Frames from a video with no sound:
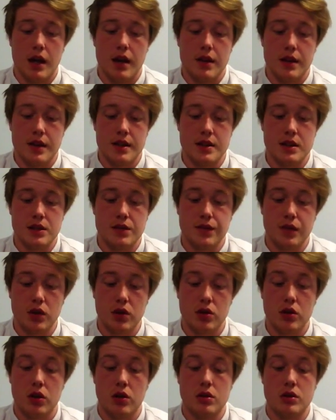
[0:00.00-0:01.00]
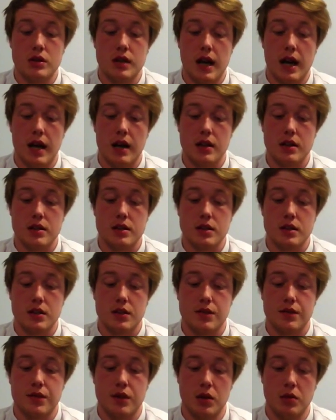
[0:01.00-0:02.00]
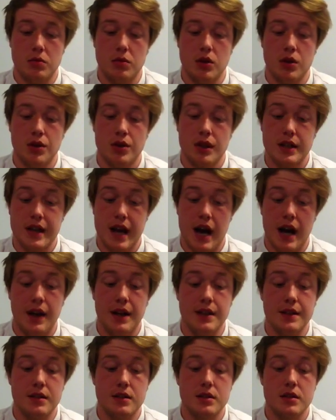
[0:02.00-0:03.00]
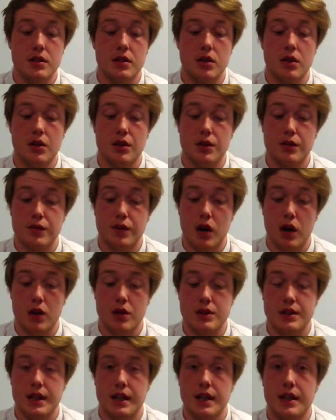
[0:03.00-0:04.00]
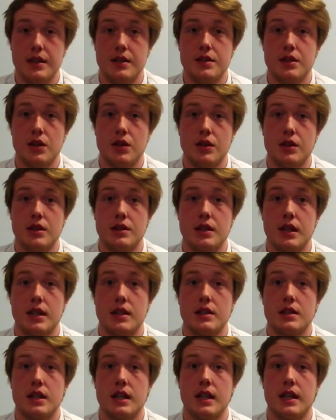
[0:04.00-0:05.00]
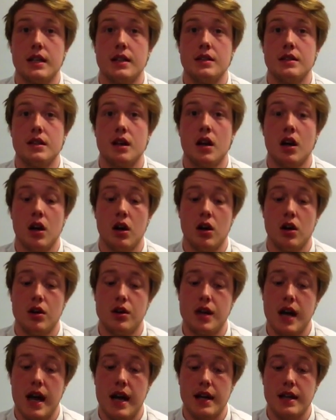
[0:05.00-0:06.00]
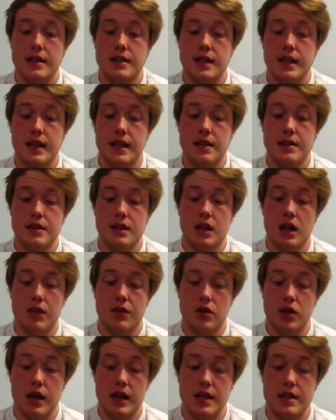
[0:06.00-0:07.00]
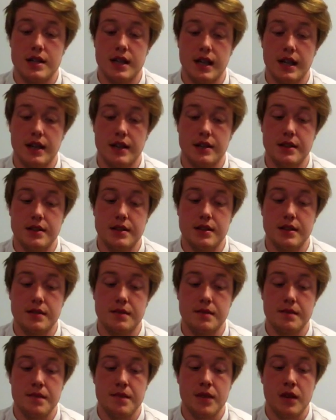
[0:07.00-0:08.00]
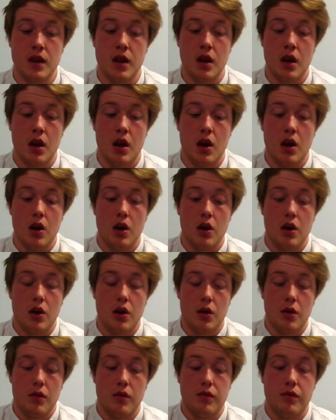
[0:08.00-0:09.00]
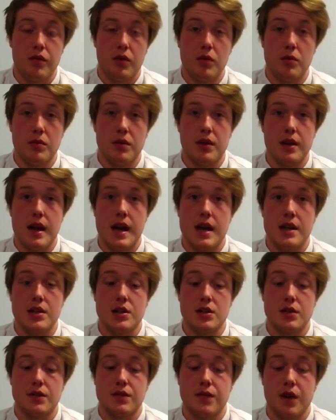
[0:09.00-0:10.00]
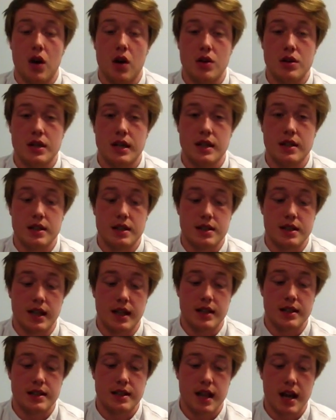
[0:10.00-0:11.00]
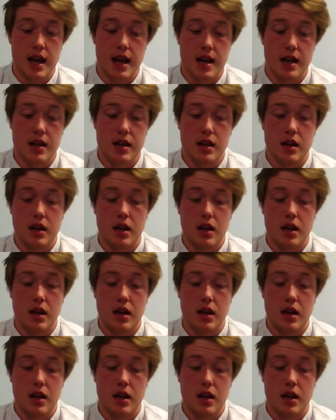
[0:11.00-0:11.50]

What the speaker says: This is full contact from under 9s, under 14s, under 16s, under 18s and over 18s. From the ages of 14 to 16,